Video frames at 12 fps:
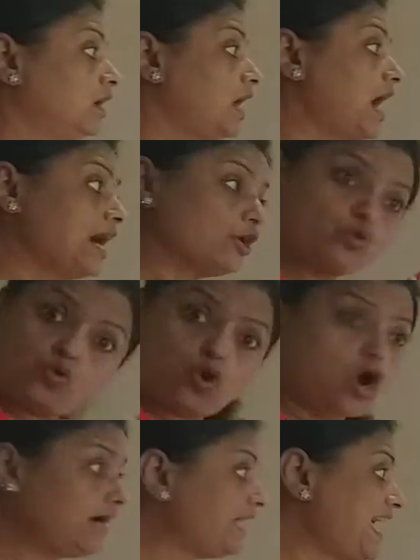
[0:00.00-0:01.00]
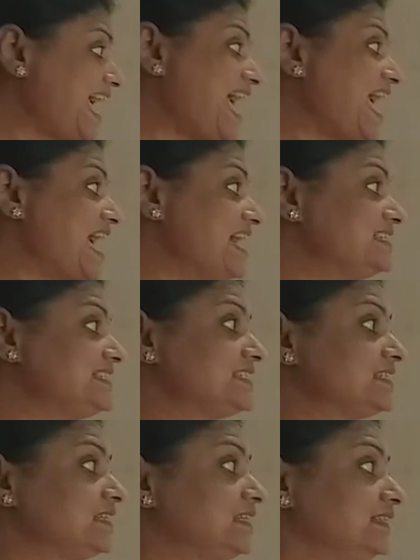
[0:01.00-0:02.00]
are called
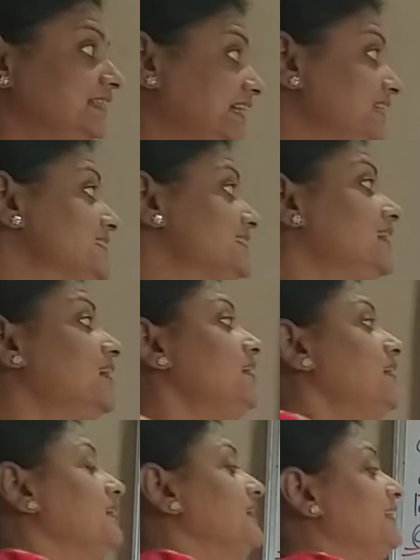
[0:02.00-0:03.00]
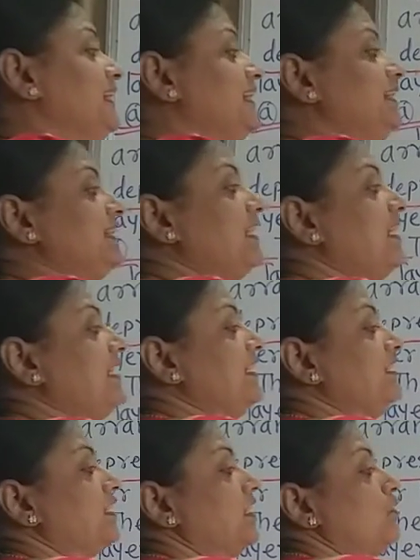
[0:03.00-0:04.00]
as, that is the
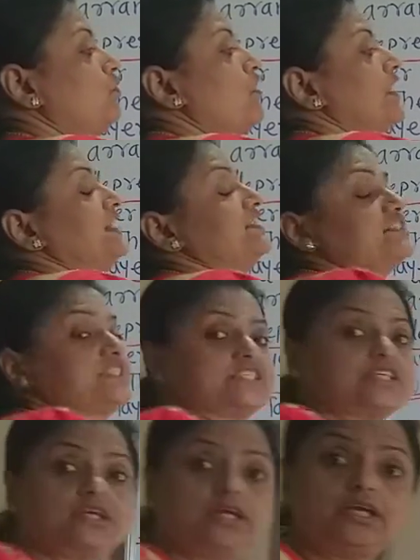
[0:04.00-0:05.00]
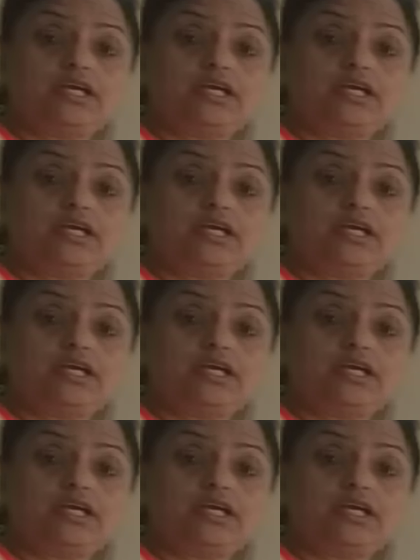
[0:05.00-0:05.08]
tetrahedral voids,